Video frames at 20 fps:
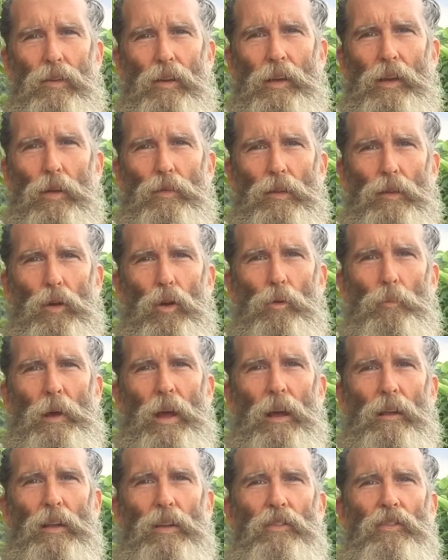click on the little
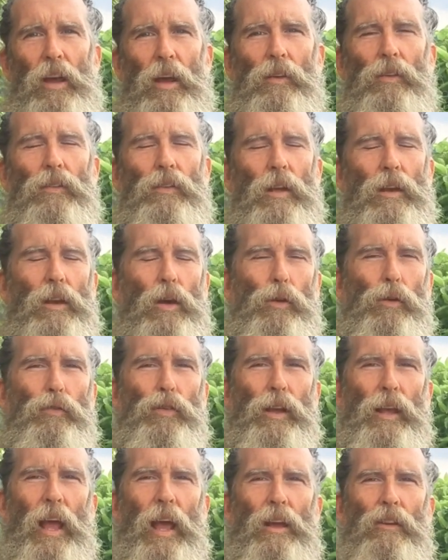bell and check send
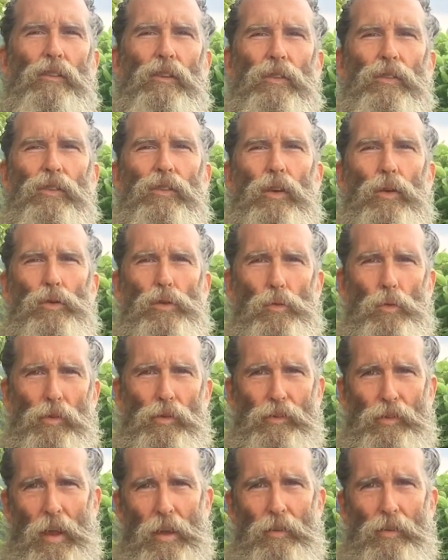notifications so you will
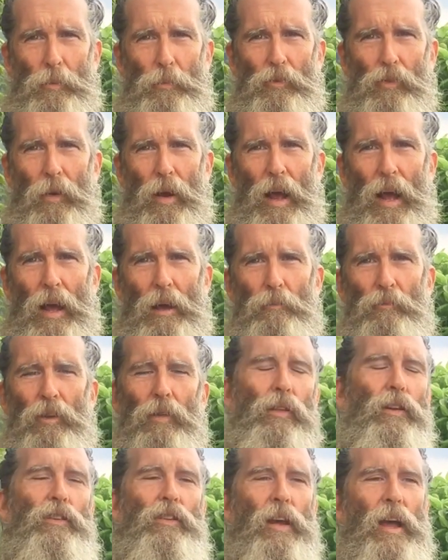stay subscribed
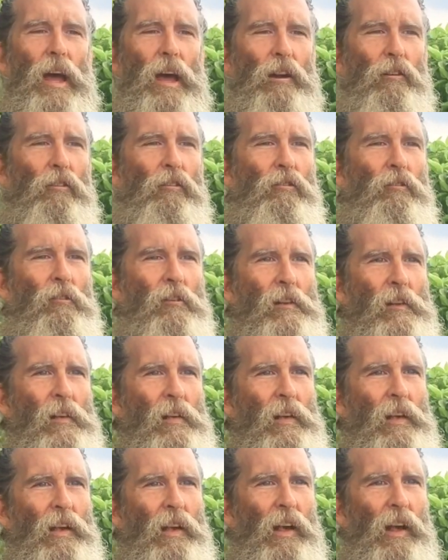to the channel.
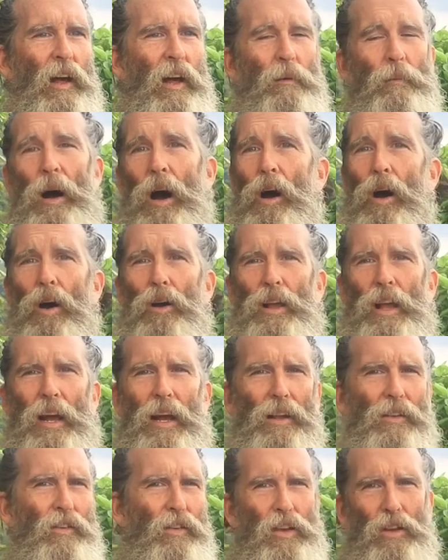Oh
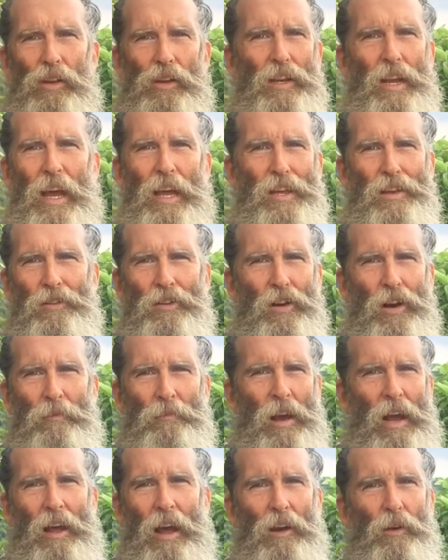yeah, it's a good day. You know,
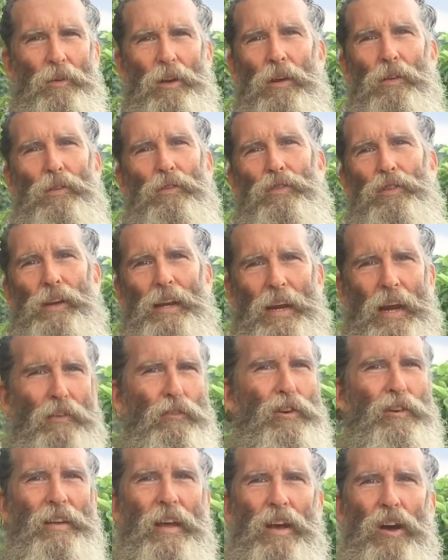I don't know if you can
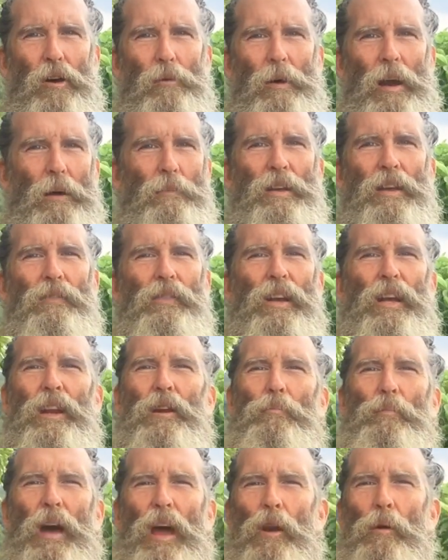ever tell, but I'm even in
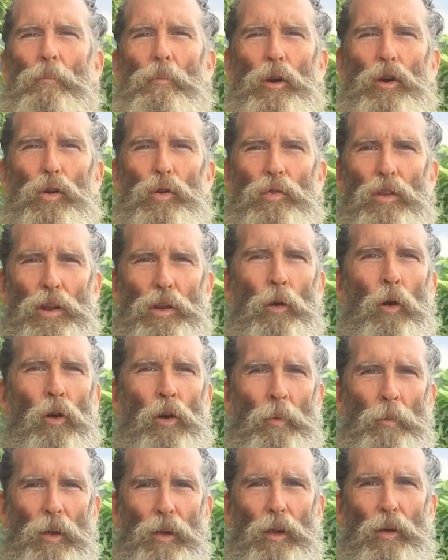a better mood than
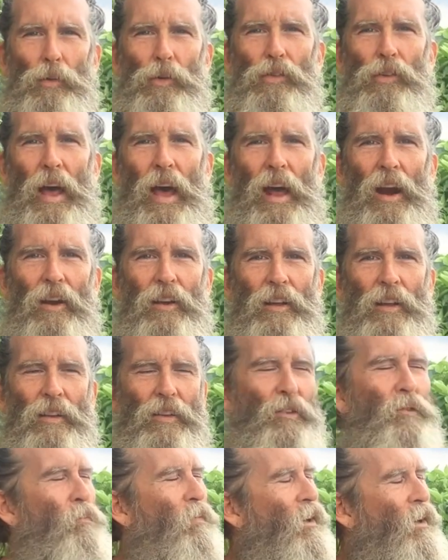normal on
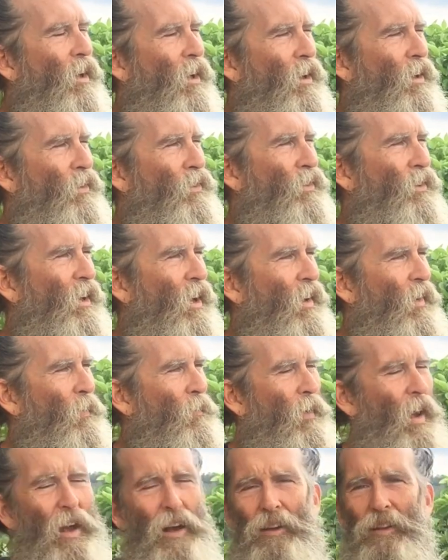Saturdays because,
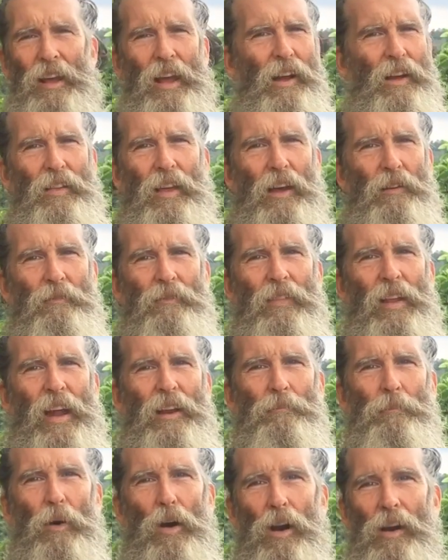oh yeah,
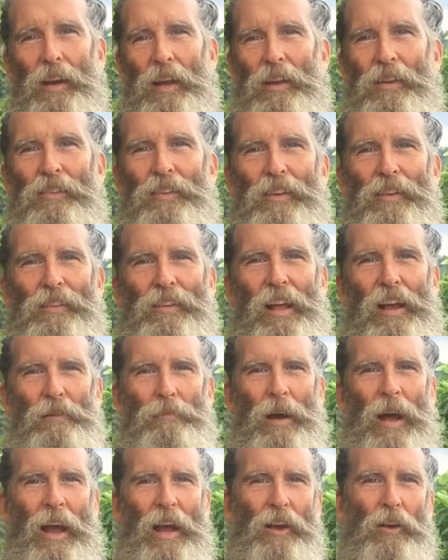that market's just
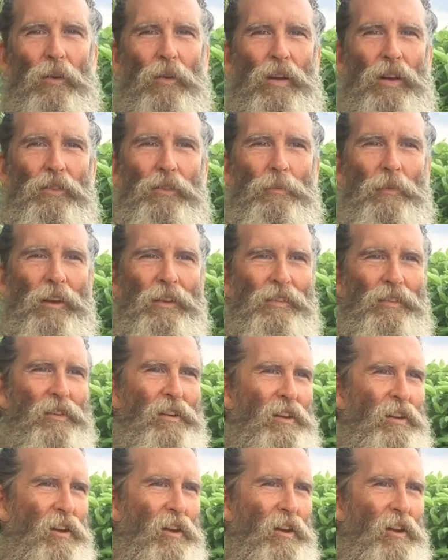like my Christmas.